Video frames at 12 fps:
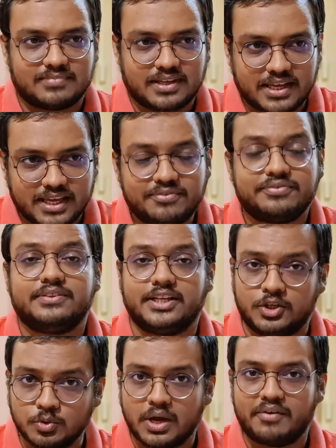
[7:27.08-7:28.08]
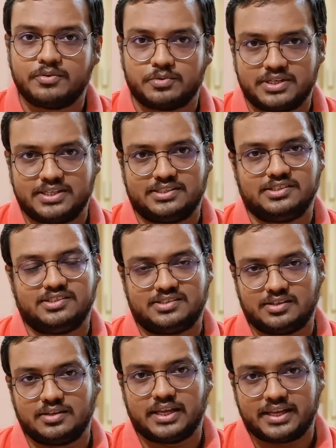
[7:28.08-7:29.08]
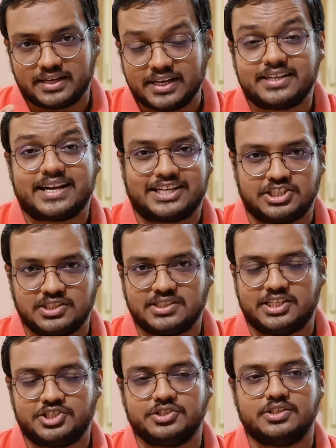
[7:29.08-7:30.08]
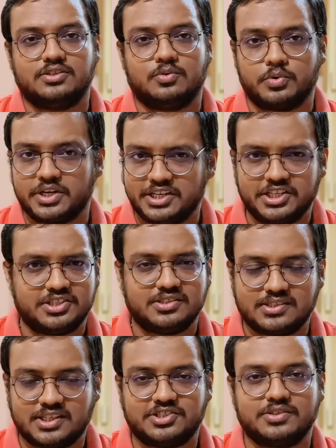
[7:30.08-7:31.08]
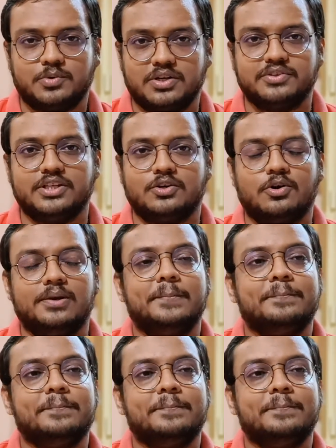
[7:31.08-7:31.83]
If they do have an orientation, like an interaction session, orientation session, whatever they call,